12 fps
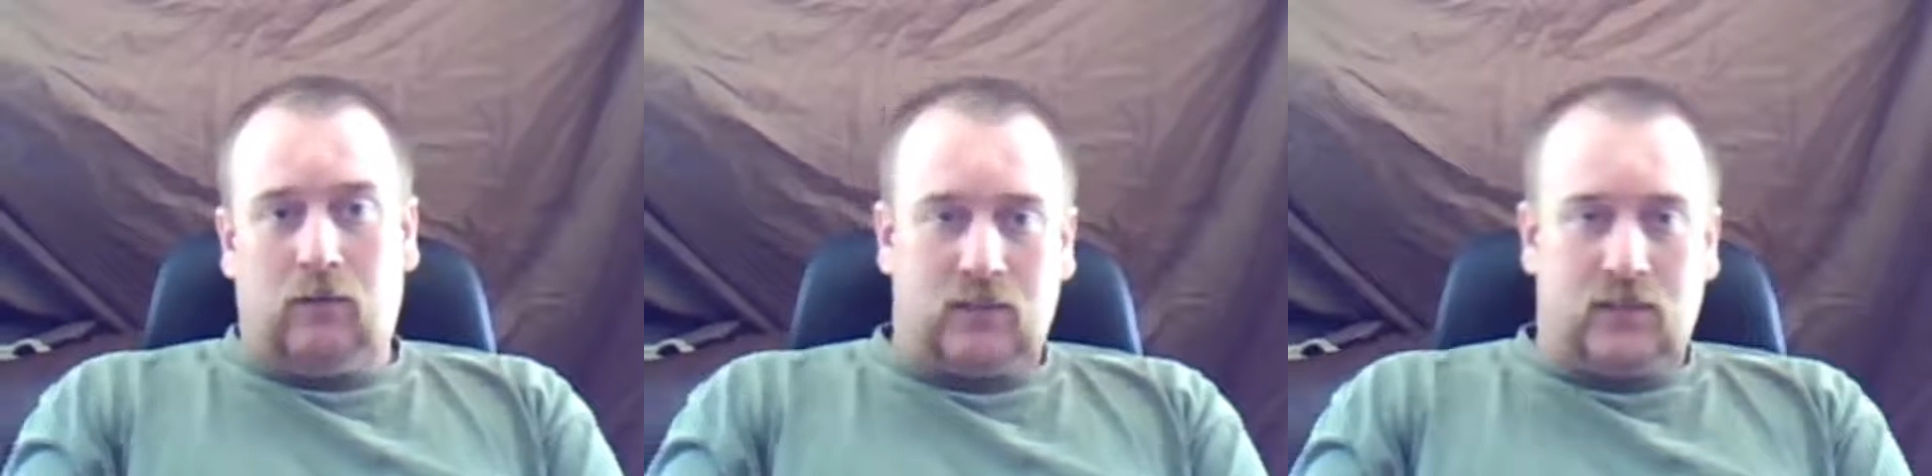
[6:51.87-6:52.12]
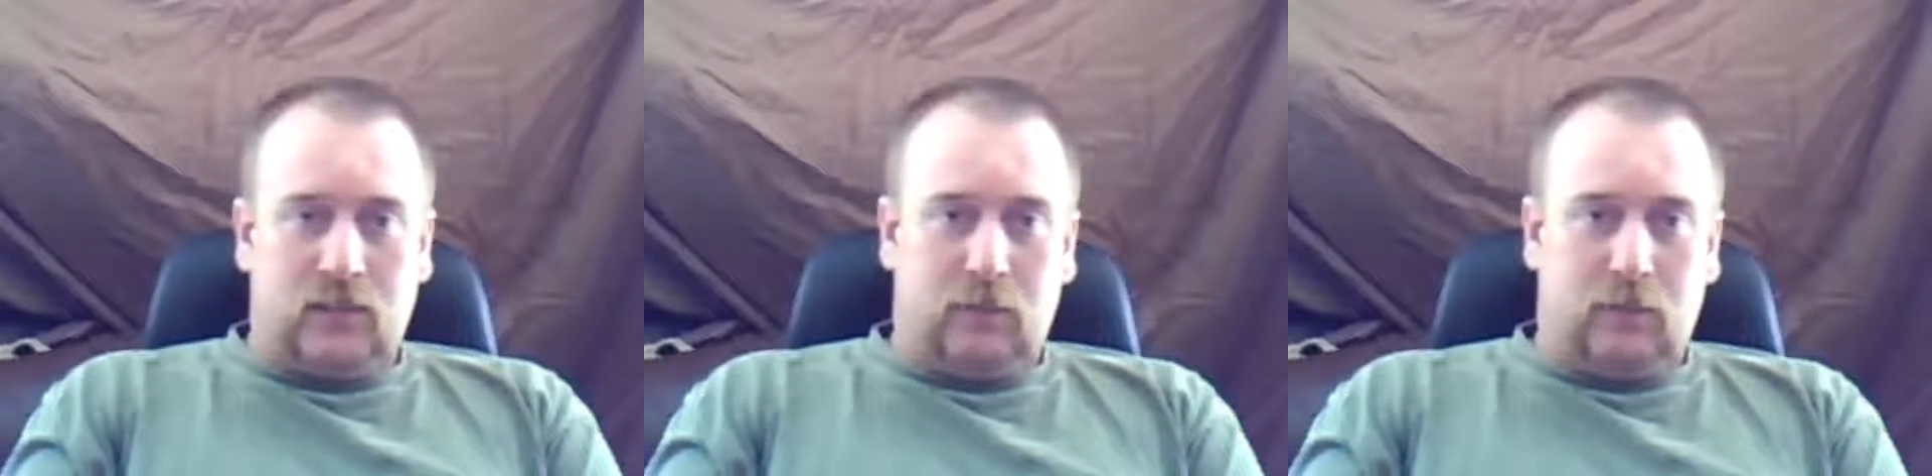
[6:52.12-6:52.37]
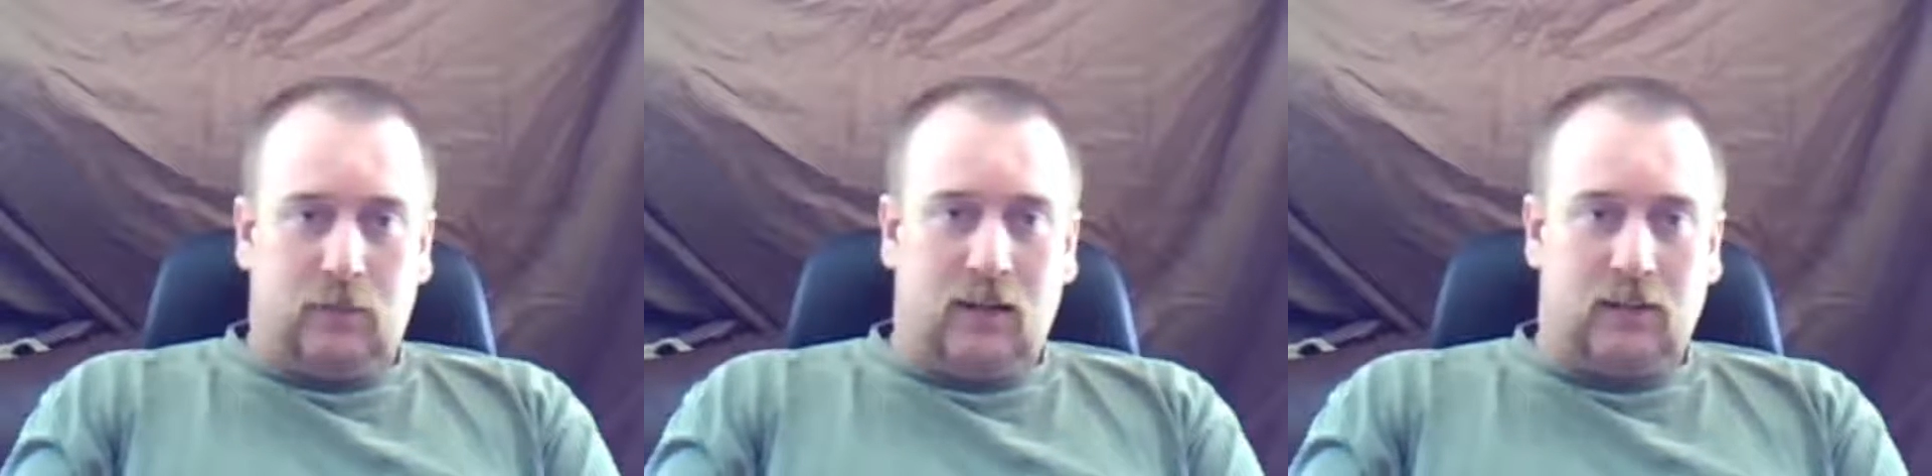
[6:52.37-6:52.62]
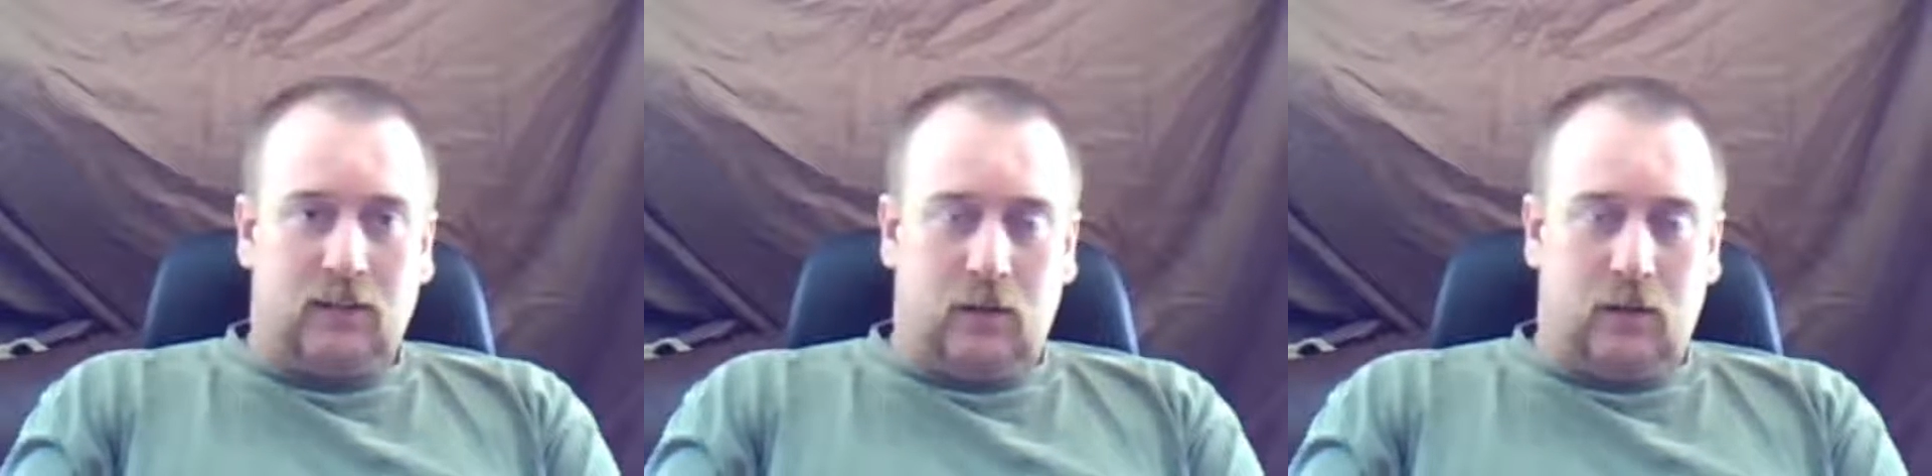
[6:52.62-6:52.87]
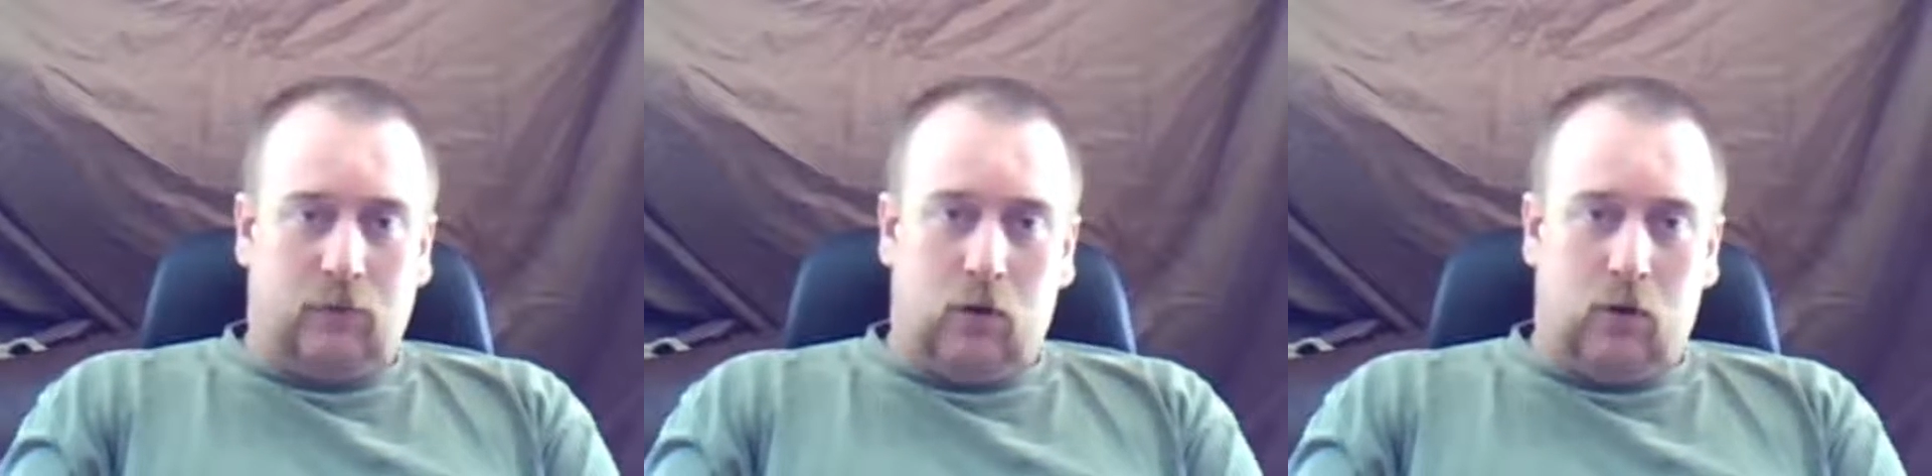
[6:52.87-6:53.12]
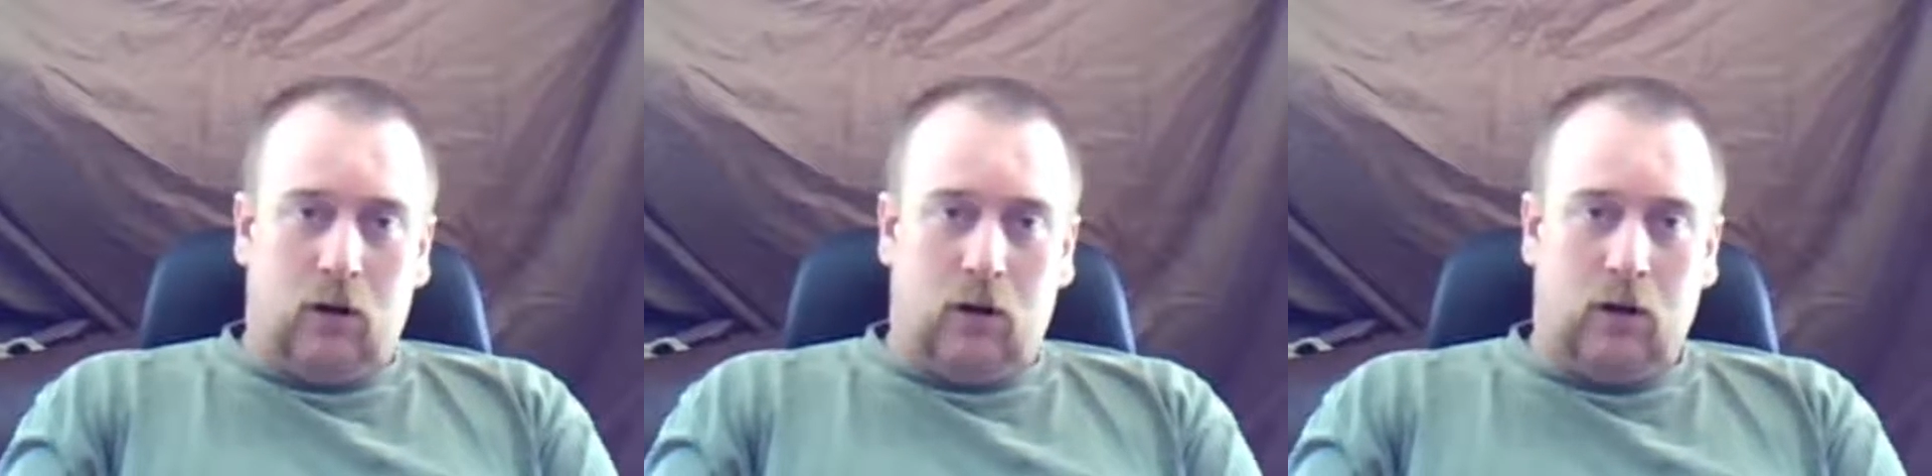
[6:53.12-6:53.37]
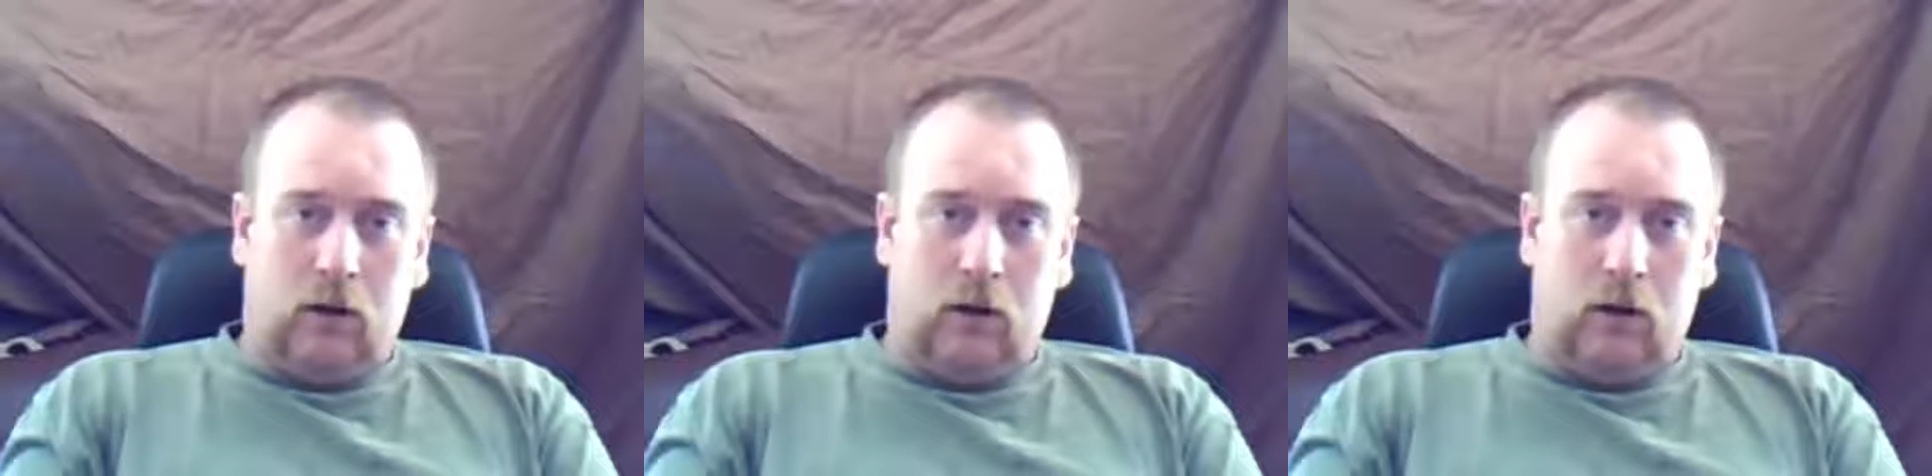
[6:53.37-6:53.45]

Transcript: 6 minutes so far.